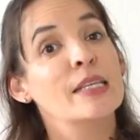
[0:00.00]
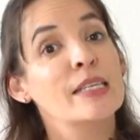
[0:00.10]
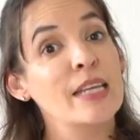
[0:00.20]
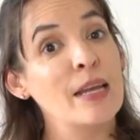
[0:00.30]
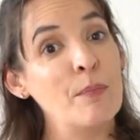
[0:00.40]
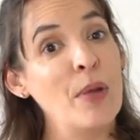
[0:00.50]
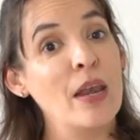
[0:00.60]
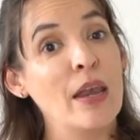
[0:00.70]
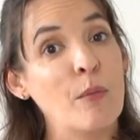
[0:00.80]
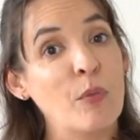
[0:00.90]
Tip
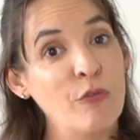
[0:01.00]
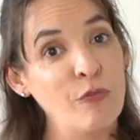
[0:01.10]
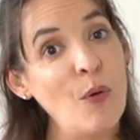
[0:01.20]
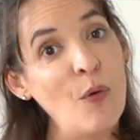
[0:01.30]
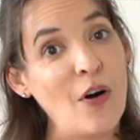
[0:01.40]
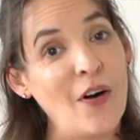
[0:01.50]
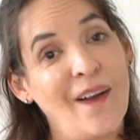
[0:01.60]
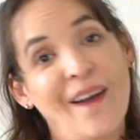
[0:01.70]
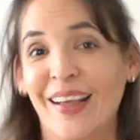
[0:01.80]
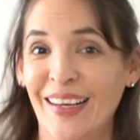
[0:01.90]
number four.
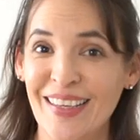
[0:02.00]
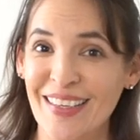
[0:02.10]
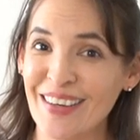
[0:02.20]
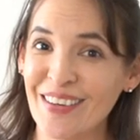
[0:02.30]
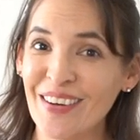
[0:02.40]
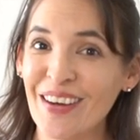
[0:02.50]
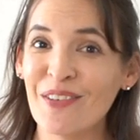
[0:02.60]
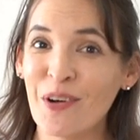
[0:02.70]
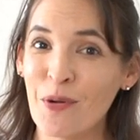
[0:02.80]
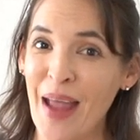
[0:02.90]
Consider
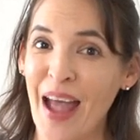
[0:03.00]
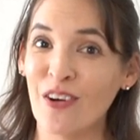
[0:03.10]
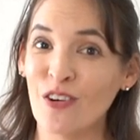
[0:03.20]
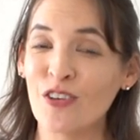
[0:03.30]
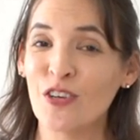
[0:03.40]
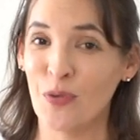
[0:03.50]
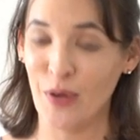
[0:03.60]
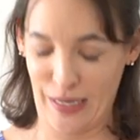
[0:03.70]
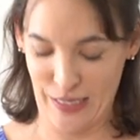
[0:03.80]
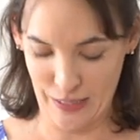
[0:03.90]
your pattern
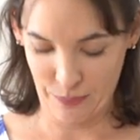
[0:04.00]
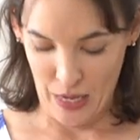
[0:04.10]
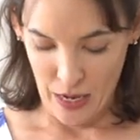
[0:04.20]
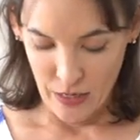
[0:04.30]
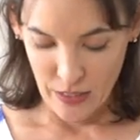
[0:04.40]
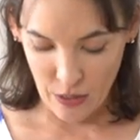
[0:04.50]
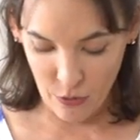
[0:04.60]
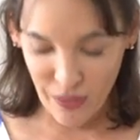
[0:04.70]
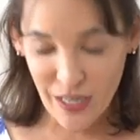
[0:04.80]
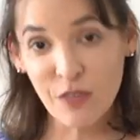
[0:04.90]
choice.
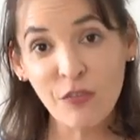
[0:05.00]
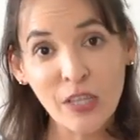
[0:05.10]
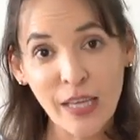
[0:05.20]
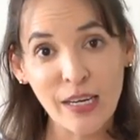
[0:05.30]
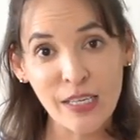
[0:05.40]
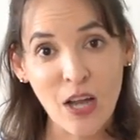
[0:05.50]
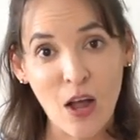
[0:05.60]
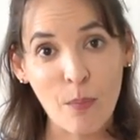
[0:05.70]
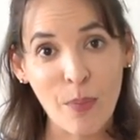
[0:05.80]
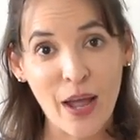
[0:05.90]
So this Valetta
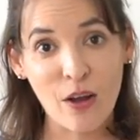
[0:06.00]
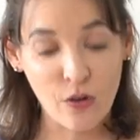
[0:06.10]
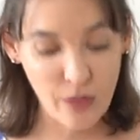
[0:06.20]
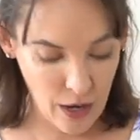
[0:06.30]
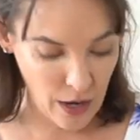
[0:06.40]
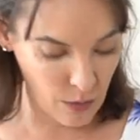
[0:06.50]
Top pattern that I